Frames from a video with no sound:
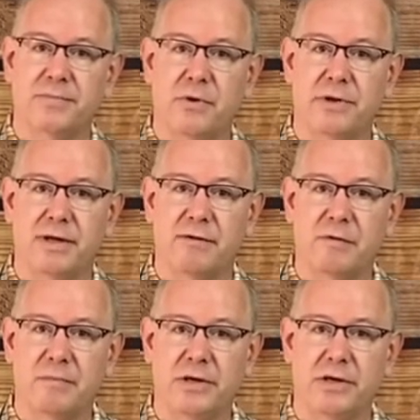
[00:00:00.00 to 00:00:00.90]
point that
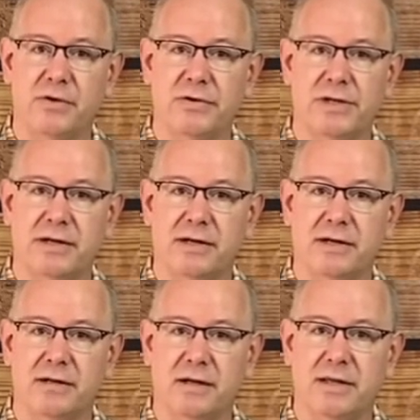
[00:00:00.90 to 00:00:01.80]
we've been
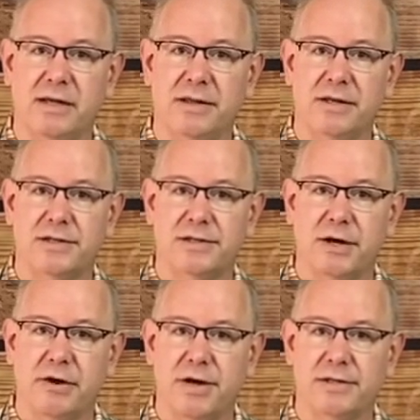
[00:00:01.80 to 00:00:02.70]
using in this
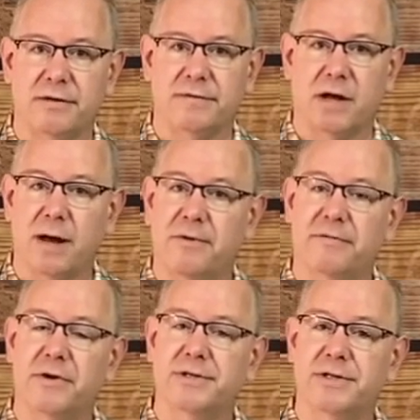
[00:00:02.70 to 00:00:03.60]
series of a couple
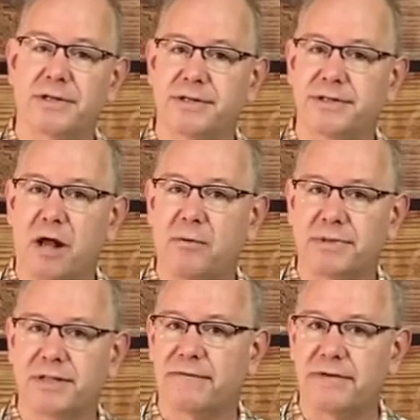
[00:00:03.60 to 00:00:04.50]
verses in Psalm
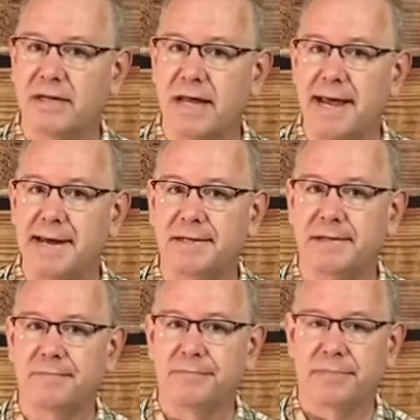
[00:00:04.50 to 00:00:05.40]
78.
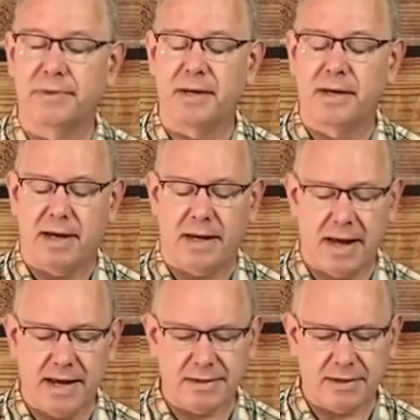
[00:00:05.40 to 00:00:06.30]
And
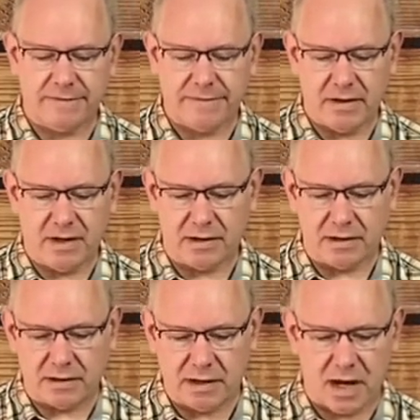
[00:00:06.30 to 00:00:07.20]
Asaph
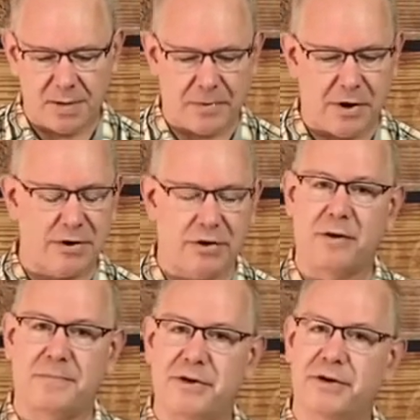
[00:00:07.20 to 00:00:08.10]
and God partner
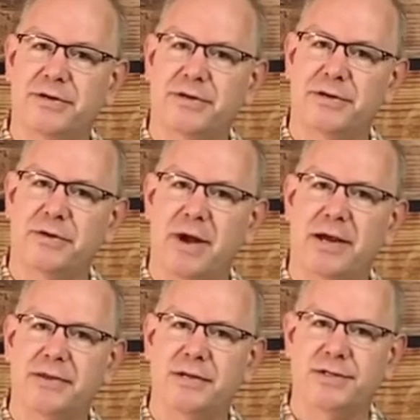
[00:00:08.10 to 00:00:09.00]
up here to
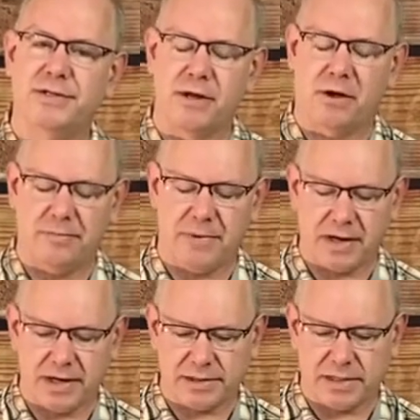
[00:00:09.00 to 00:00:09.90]
write this psalm
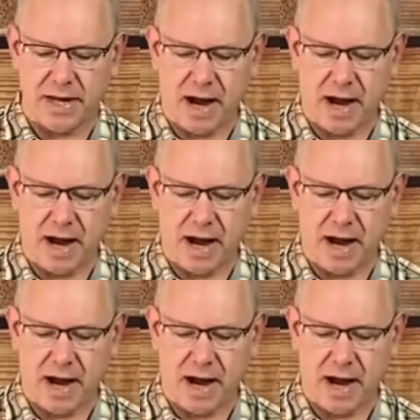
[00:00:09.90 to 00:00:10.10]
because